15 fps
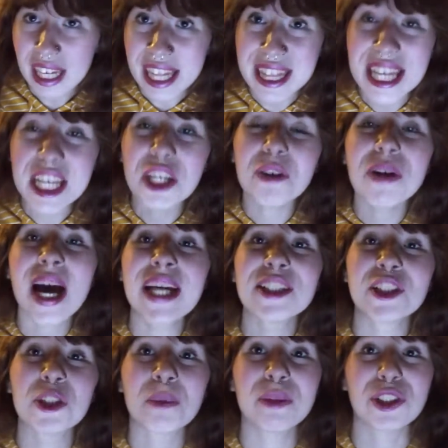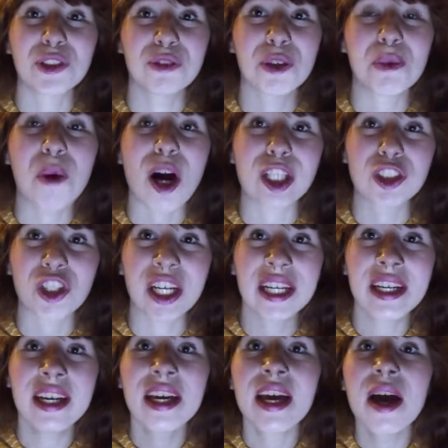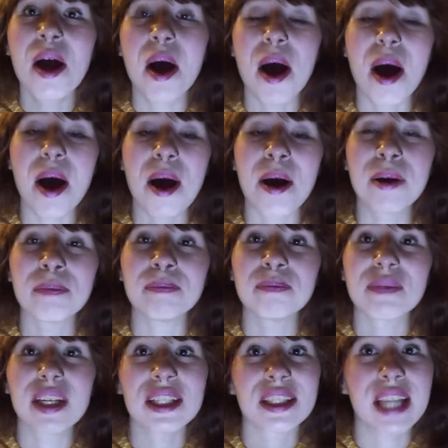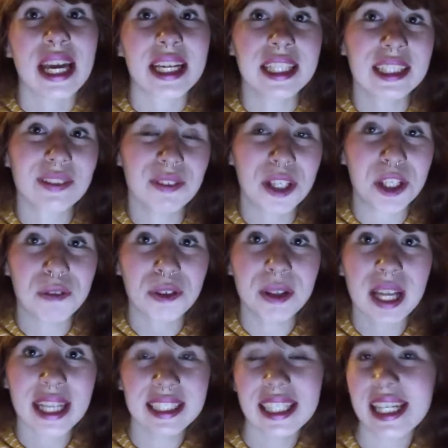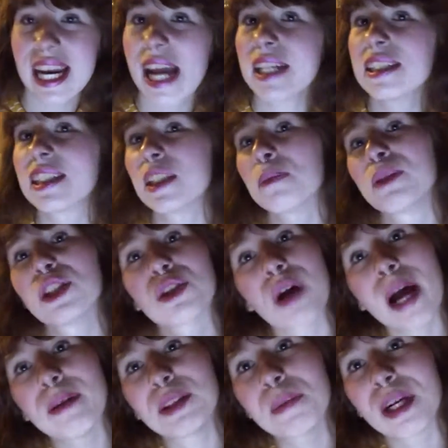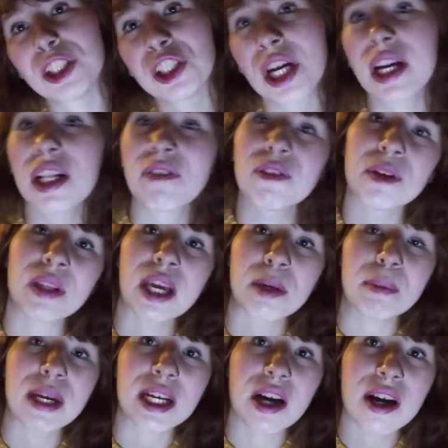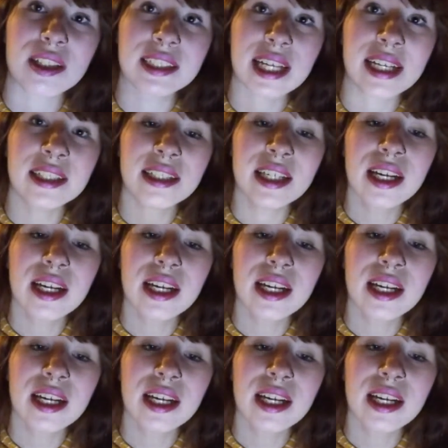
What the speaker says: Thank you guys so much for watching. Like this video if you liked it, and subscribe to my channel if you like my content.